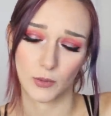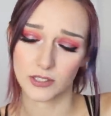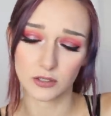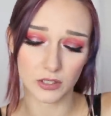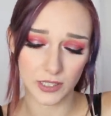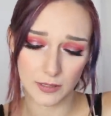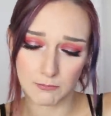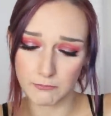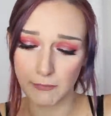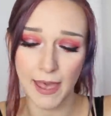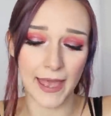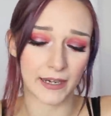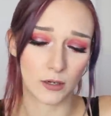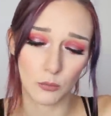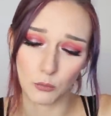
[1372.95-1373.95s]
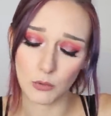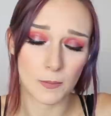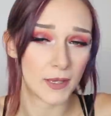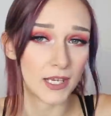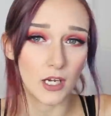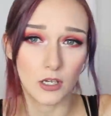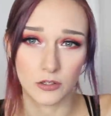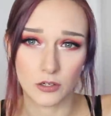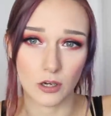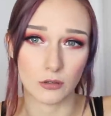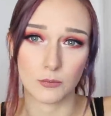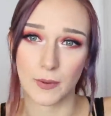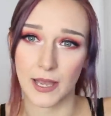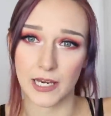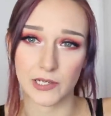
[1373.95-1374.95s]
We're talking men, women,
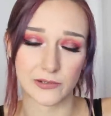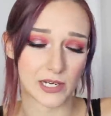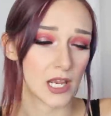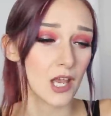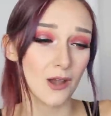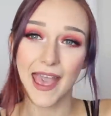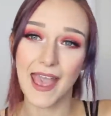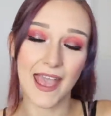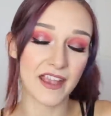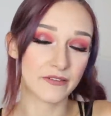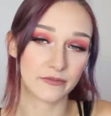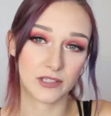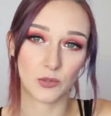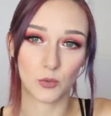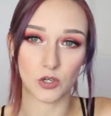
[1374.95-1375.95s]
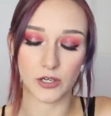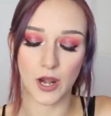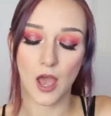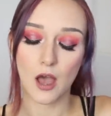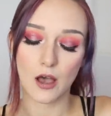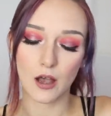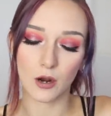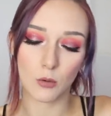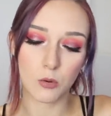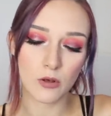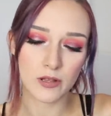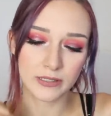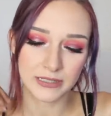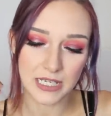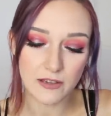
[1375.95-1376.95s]
non binary, everyone,
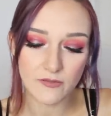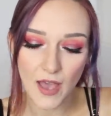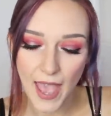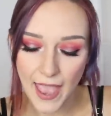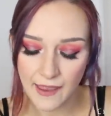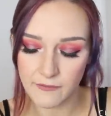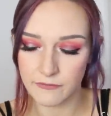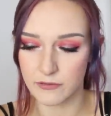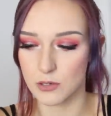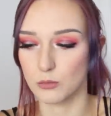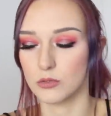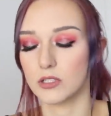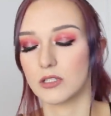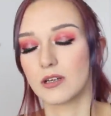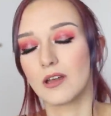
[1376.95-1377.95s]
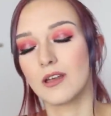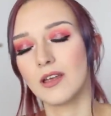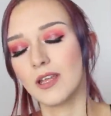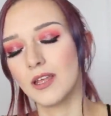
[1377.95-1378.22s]
equality for everyone.